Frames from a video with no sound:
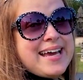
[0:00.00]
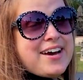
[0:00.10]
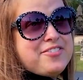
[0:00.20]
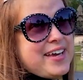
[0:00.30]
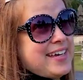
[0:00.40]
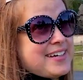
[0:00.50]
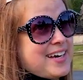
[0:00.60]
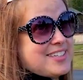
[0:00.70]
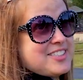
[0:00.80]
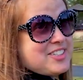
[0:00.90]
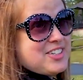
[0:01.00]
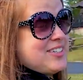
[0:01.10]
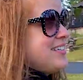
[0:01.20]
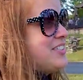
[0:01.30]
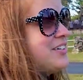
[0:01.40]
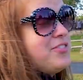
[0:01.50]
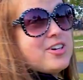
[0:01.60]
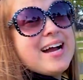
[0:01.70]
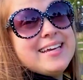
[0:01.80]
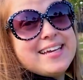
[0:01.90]
Cafe and Custard. There's a
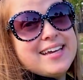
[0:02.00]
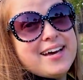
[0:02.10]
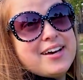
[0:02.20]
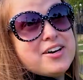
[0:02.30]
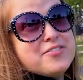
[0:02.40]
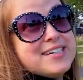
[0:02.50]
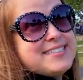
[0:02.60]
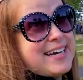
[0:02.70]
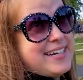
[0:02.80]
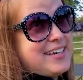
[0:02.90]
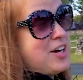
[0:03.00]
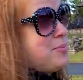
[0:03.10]
variety of dining